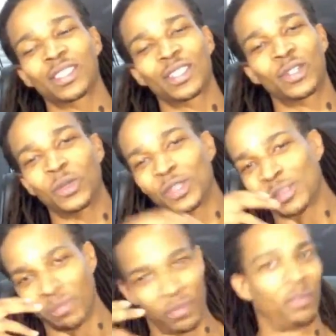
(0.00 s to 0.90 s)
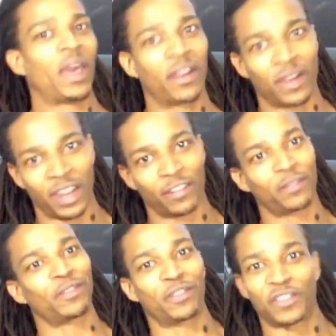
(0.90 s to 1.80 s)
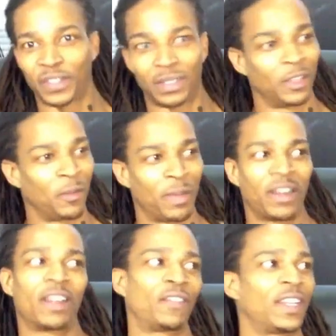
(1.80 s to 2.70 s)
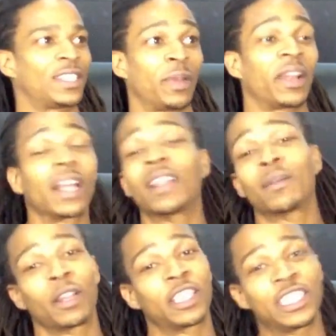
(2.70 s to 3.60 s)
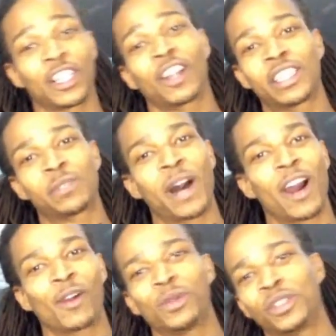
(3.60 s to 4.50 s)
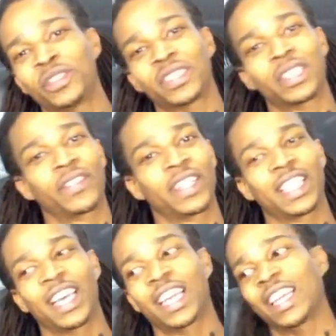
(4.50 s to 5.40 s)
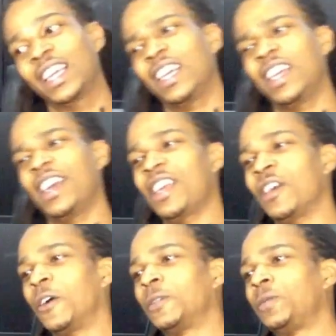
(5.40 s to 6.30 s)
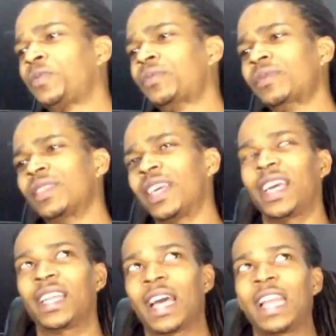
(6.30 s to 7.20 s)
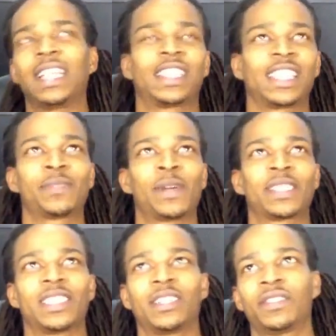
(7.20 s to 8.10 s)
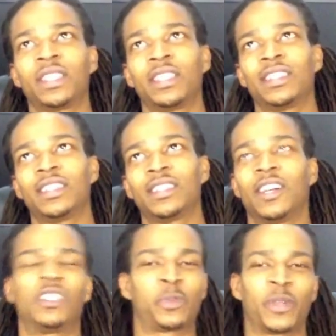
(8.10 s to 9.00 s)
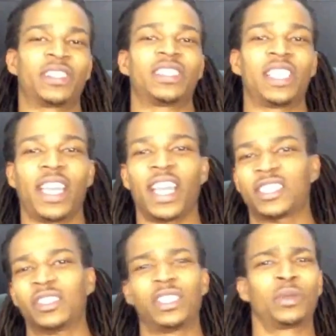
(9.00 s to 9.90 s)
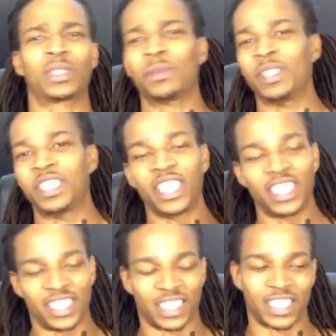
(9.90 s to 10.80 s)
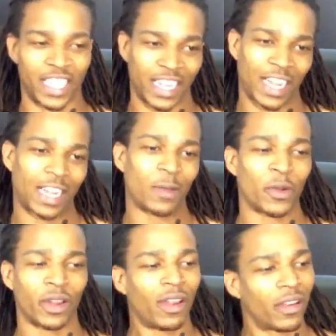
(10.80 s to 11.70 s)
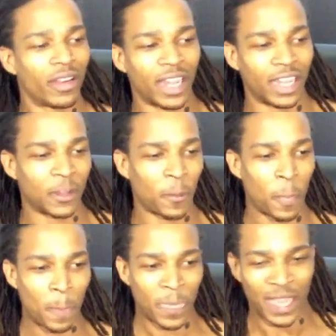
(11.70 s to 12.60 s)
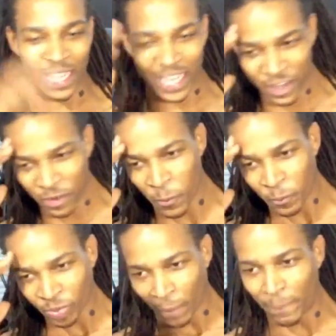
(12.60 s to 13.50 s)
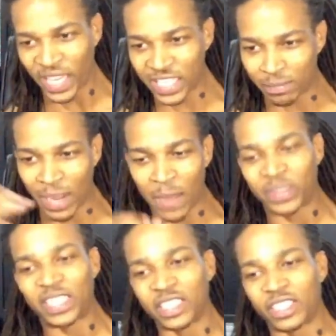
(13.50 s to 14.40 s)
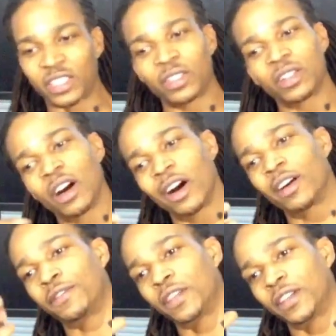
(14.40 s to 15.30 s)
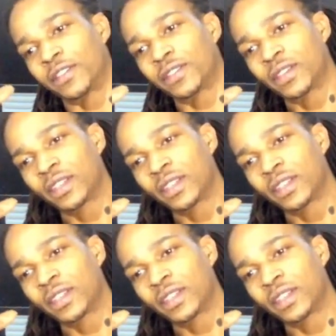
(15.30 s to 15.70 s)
who was better at, you know, better at flares, better at all these power moves and stuff like that, you know. And I didn't think to myself, oh, this person's enhanced, or they're doing something to cheat. It's just like, I gotta work harder. I can't base my potential off of